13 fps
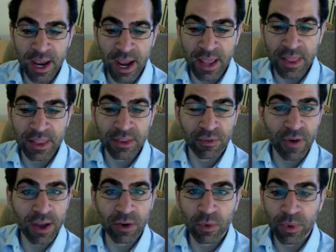And then the
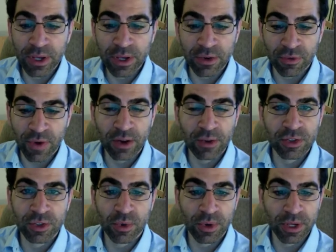final week, your final
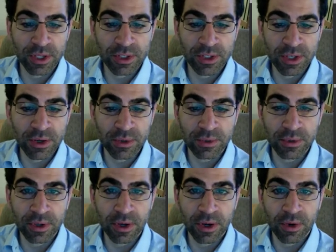story is due,
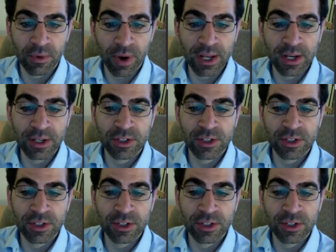right?